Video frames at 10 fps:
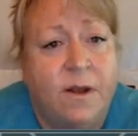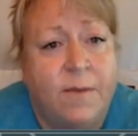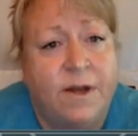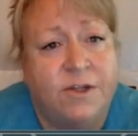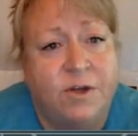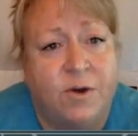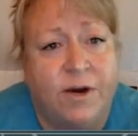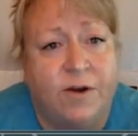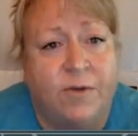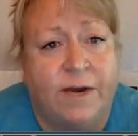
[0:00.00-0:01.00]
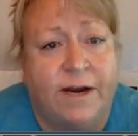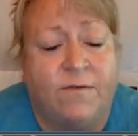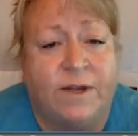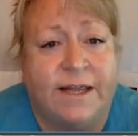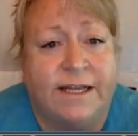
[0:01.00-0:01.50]
but also critical reading
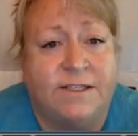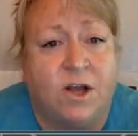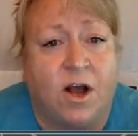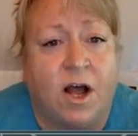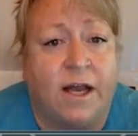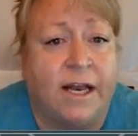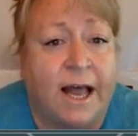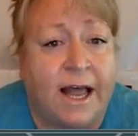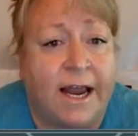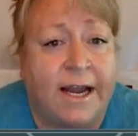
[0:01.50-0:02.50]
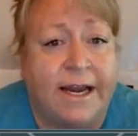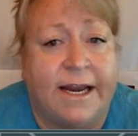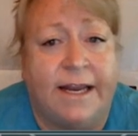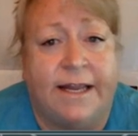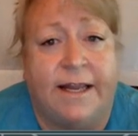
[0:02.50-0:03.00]
of what they saw online
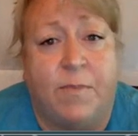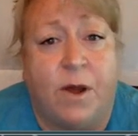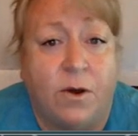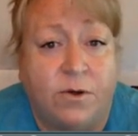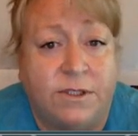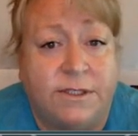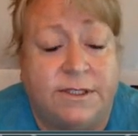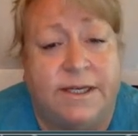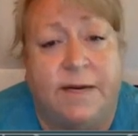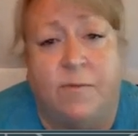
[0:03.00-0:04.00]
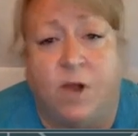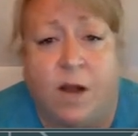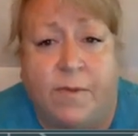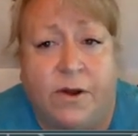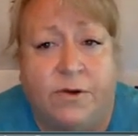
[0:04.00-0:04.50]
in the posts, in
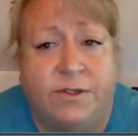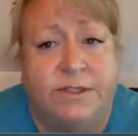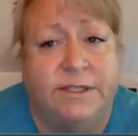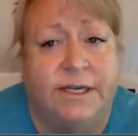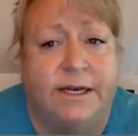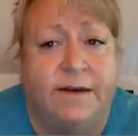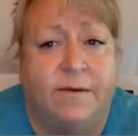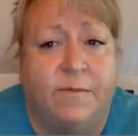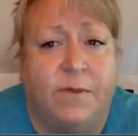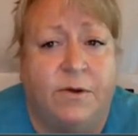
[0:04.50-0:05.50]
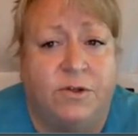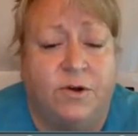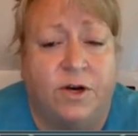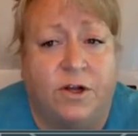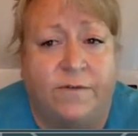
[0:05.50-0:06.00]
blog posts, in posts
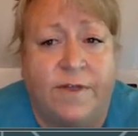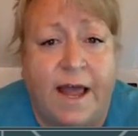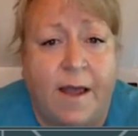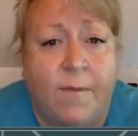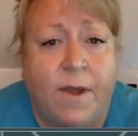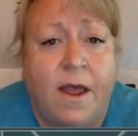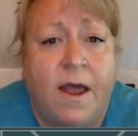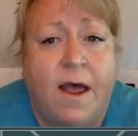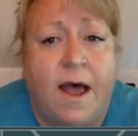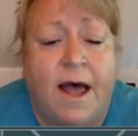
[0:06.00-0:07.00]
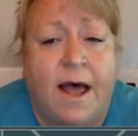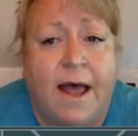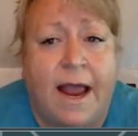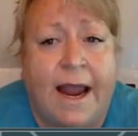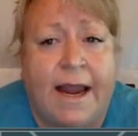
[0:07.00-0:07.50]
critical of them,
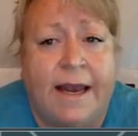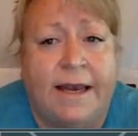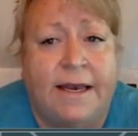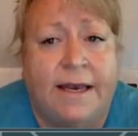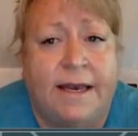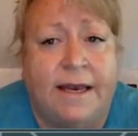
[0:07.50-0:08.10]
uh, and